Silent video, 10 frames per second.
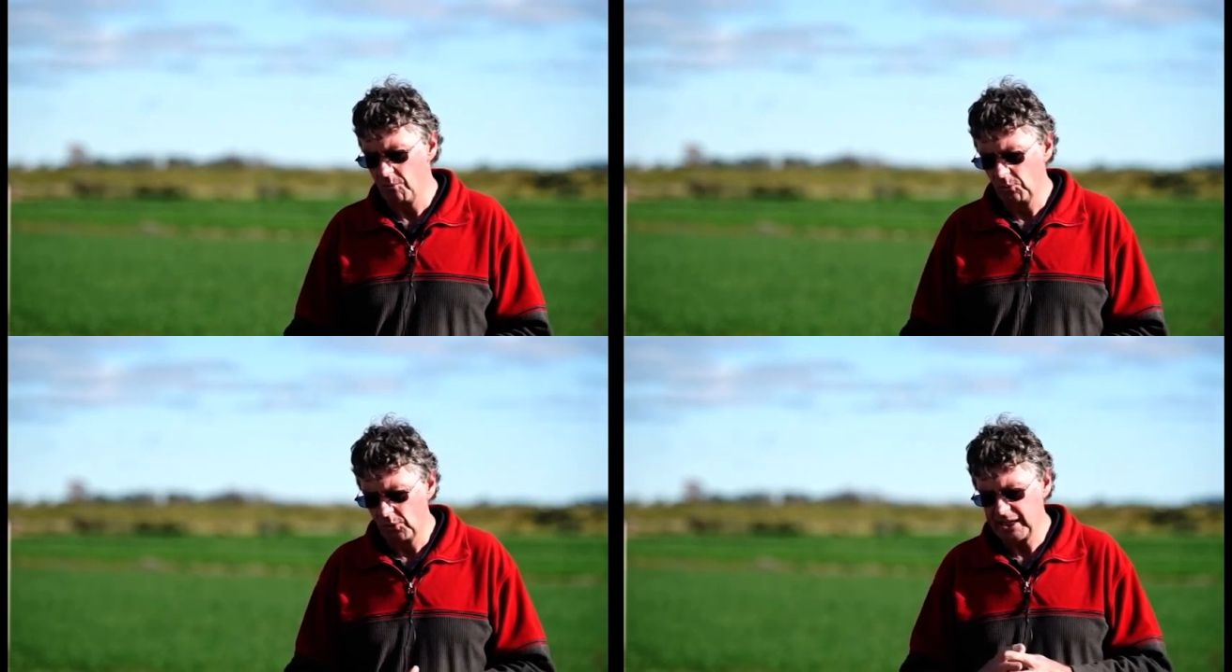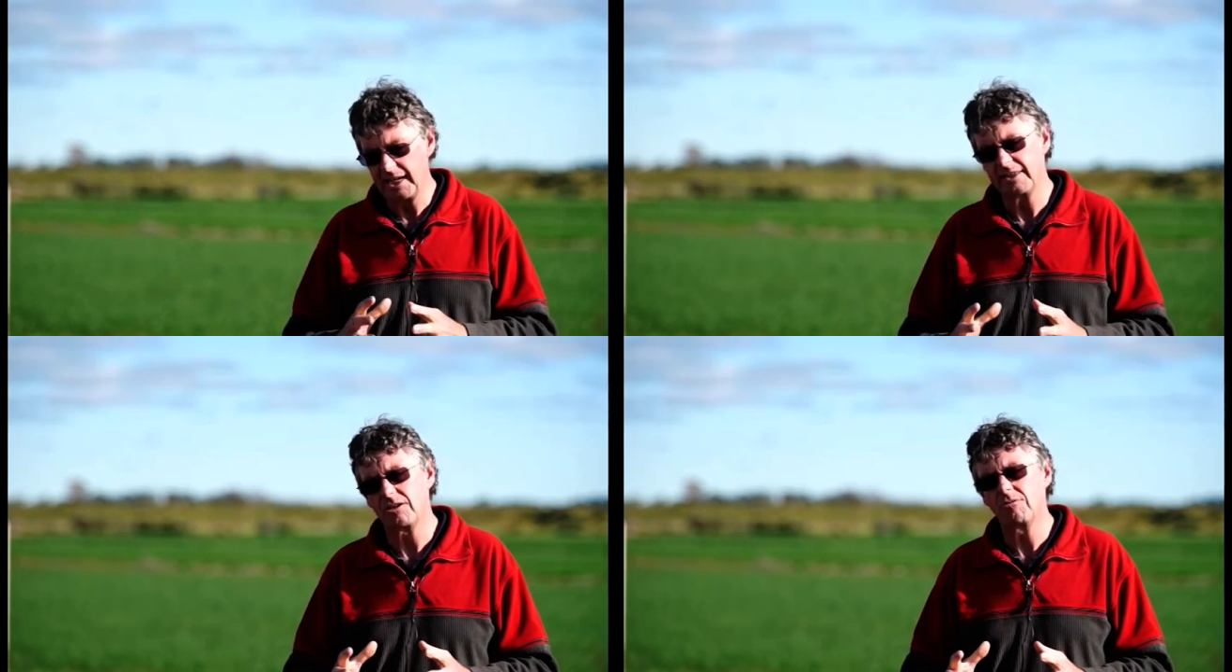looking
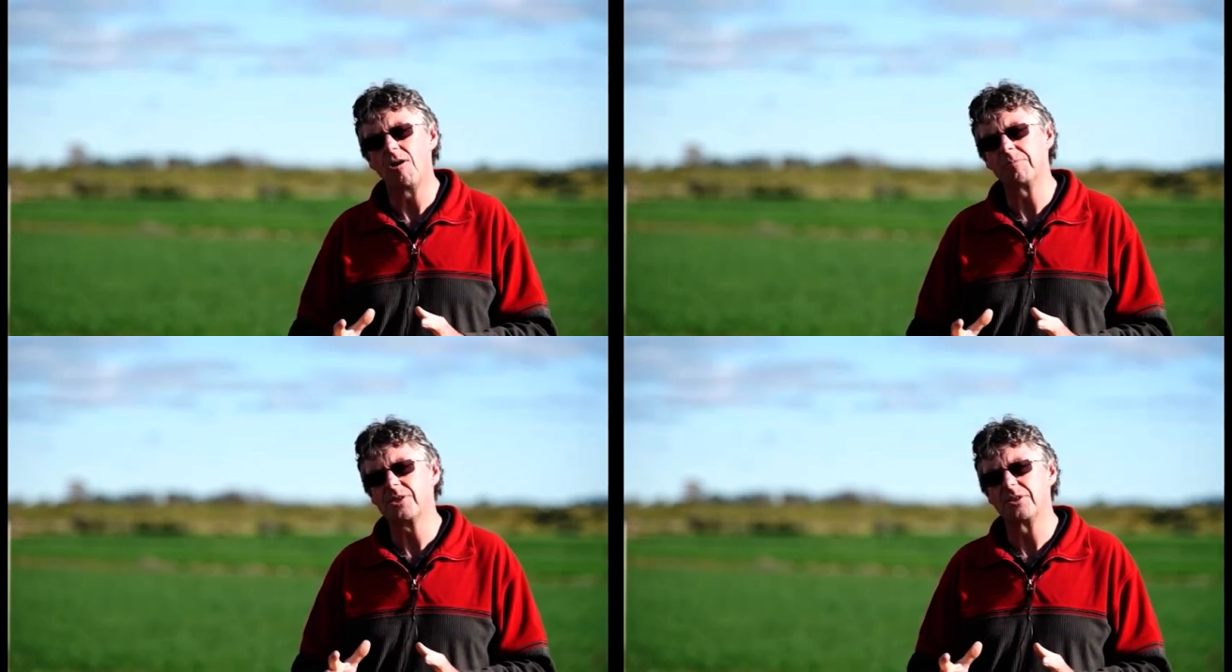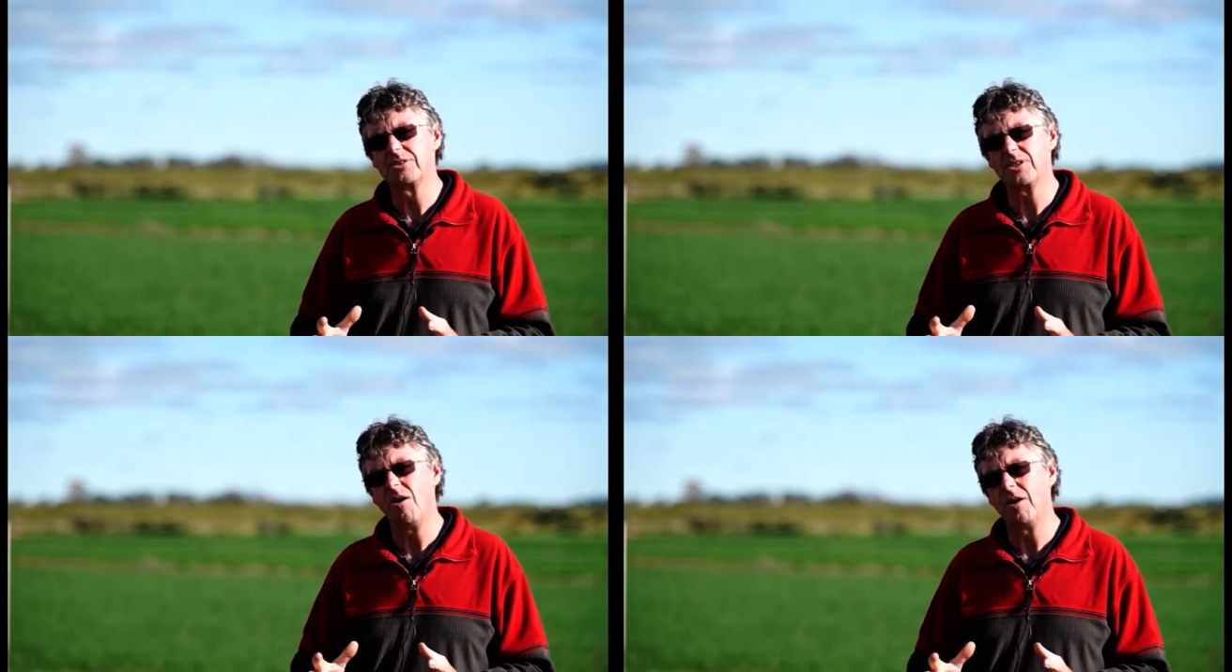at the crops at the
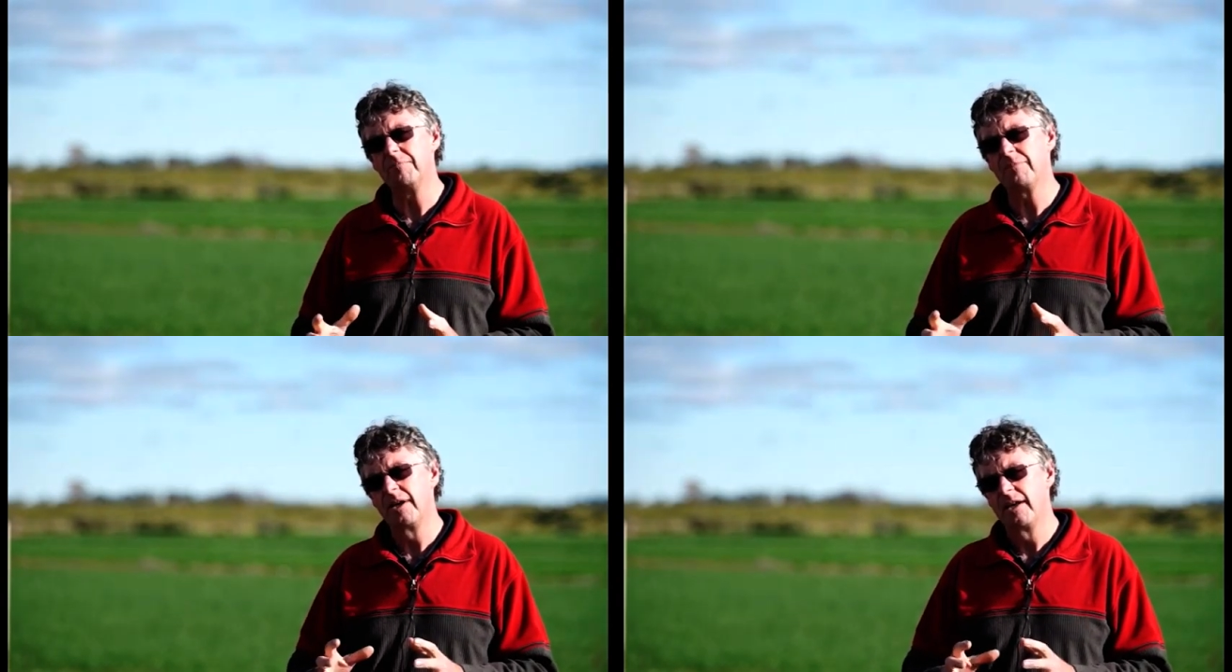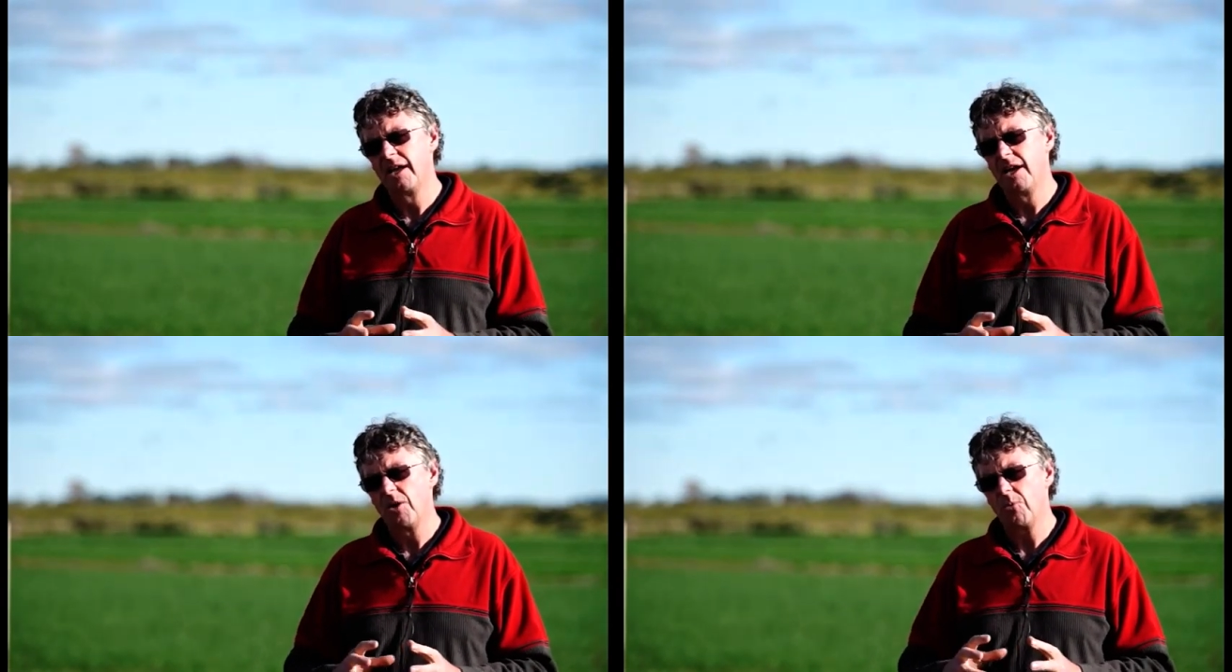time,
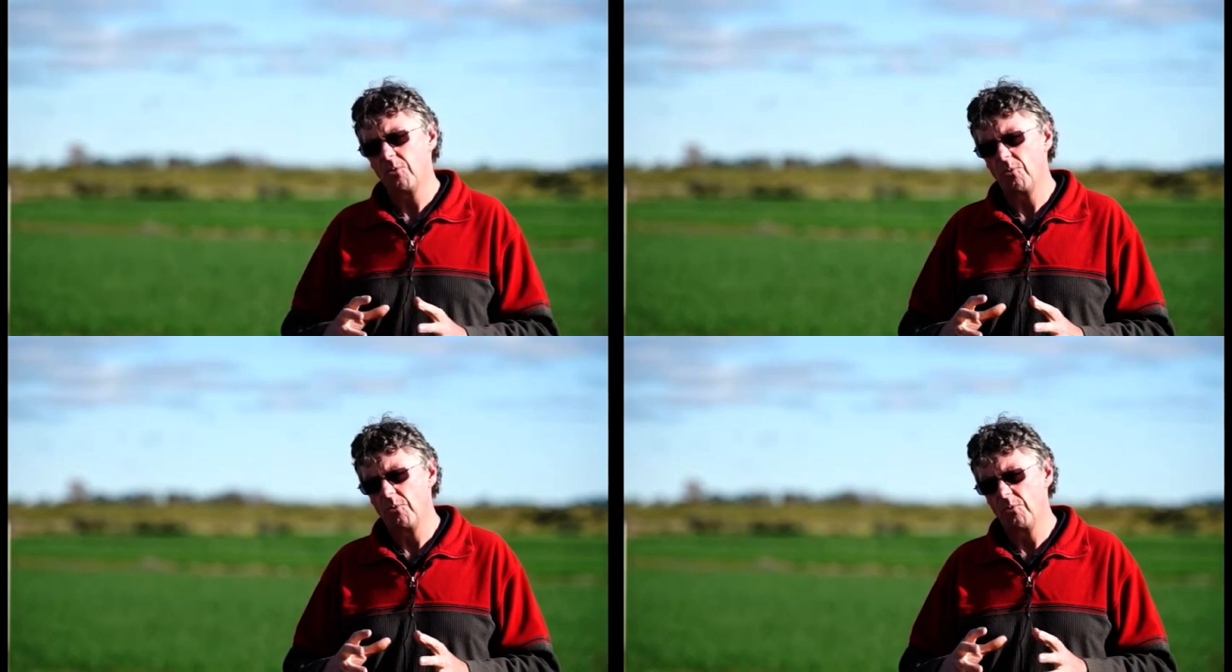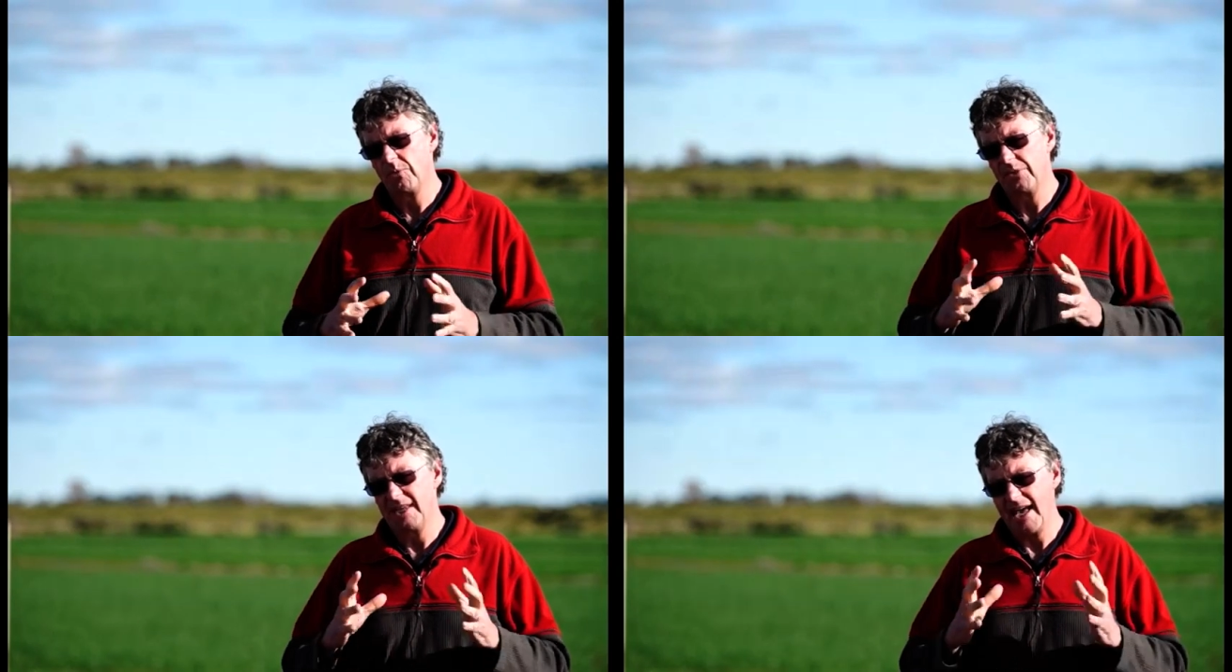
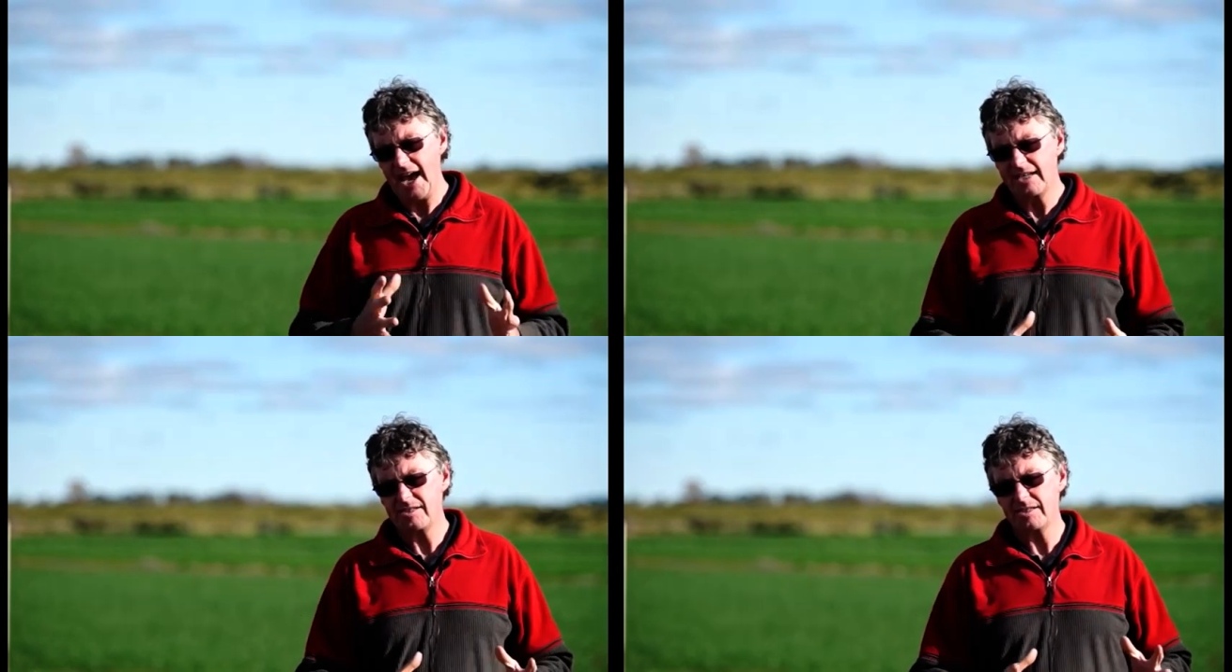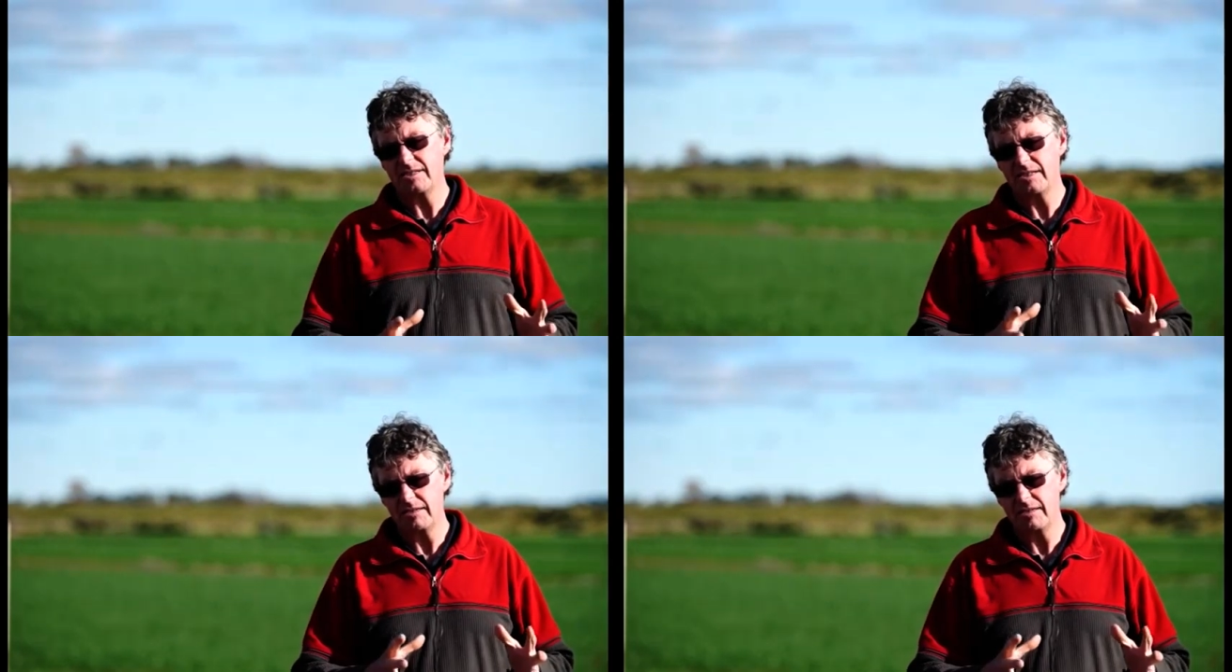the Axe,